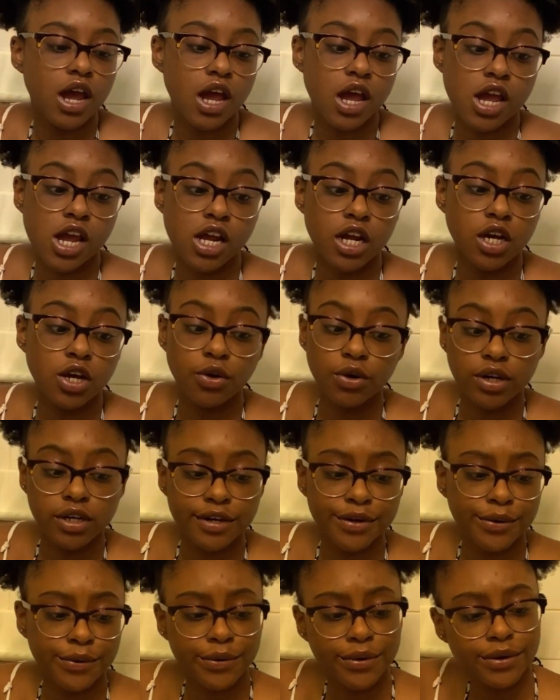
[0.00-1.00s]
and
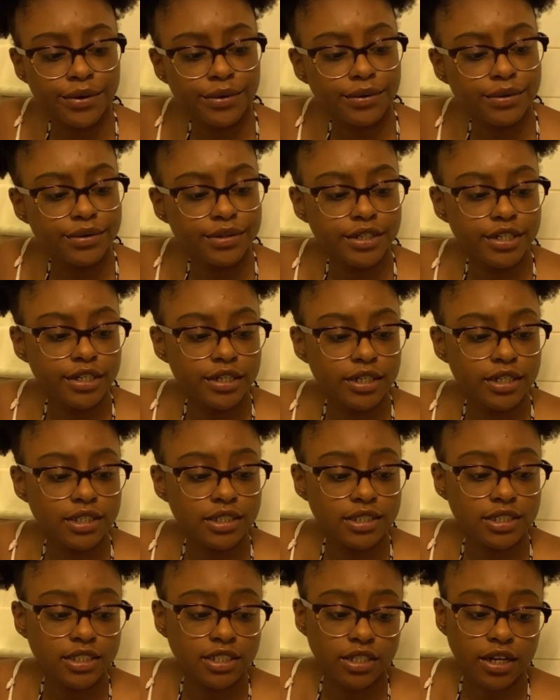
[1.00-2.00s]
coconut oil nourish
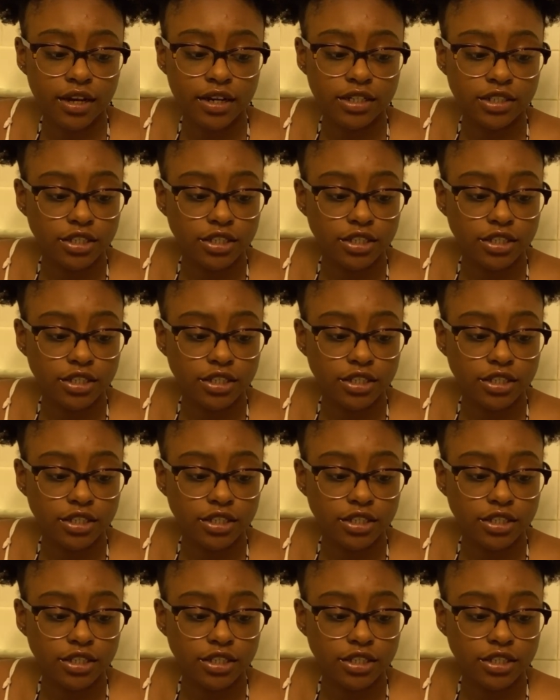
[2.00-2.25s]
and shine